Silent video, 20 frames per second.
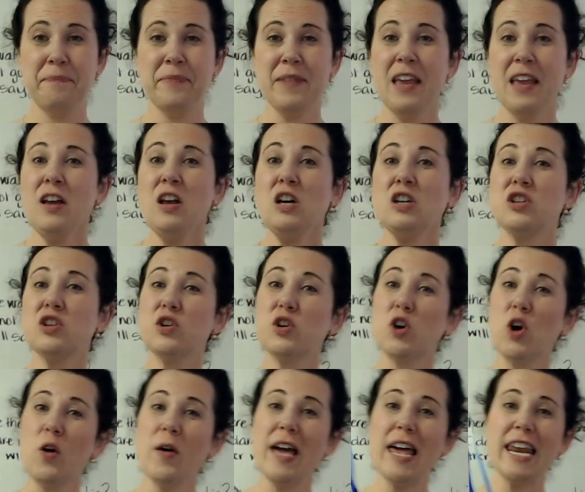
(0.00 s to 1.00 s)
So go
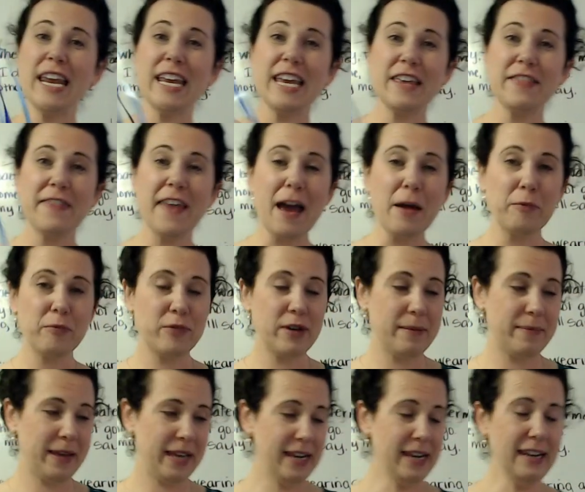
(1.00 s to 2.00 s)
ahead and get that ribbon.
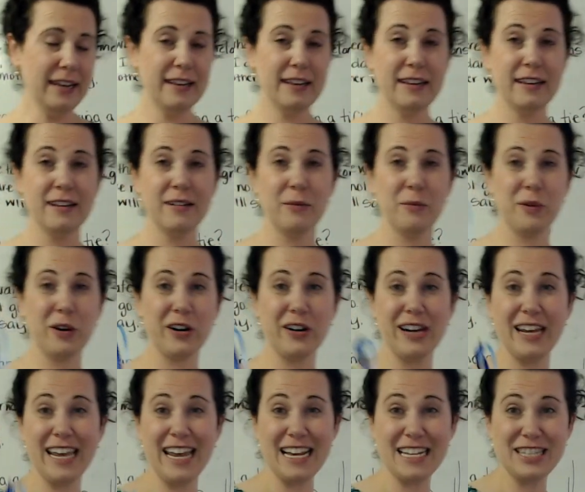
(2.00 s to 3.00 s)
We're going to
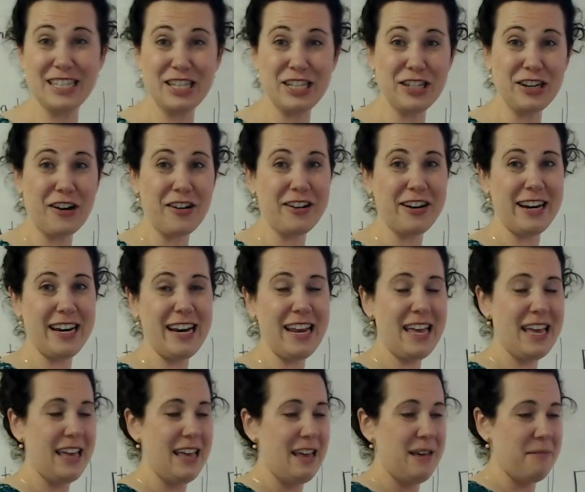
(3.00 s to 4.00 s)
get started
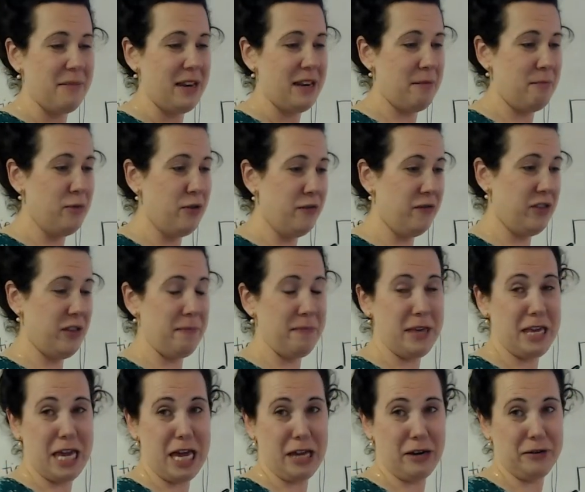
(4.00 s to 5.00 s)
and move the
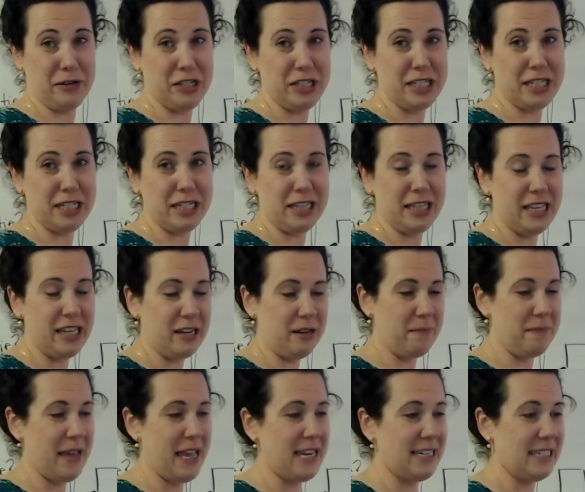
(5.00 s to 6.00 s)
piano just a little bit
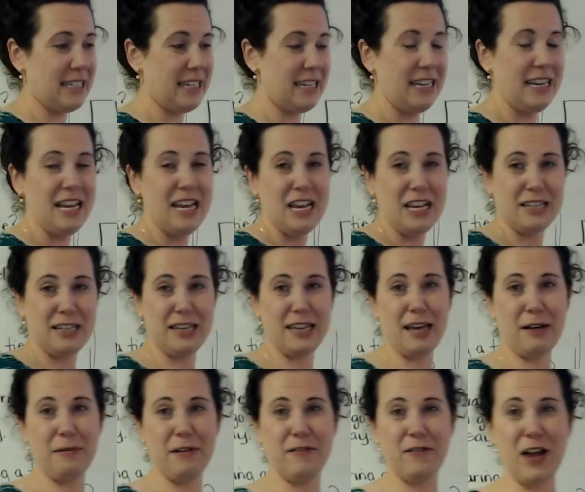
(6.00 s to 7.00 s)
so that we've
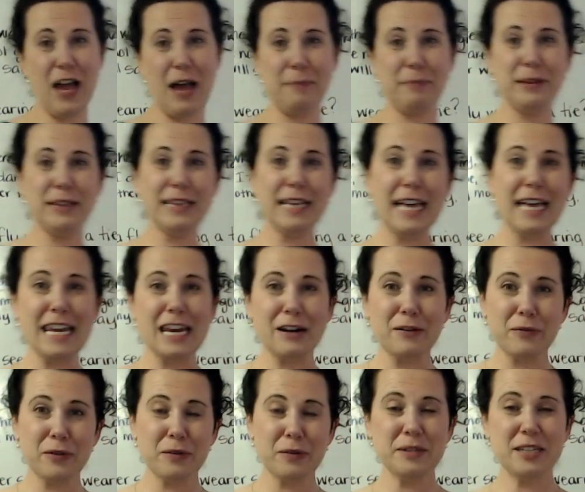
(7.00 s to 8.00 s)
got plenty of room
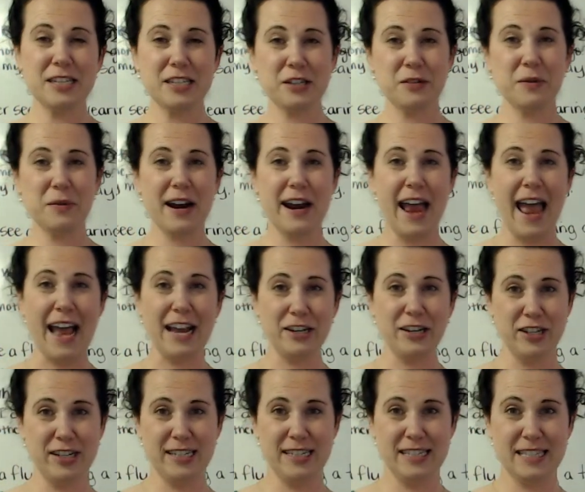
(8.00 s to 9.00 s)
to do our
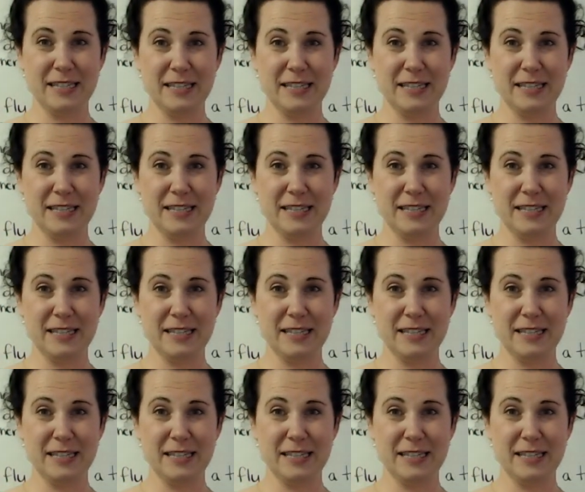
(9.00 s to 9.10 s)
actions.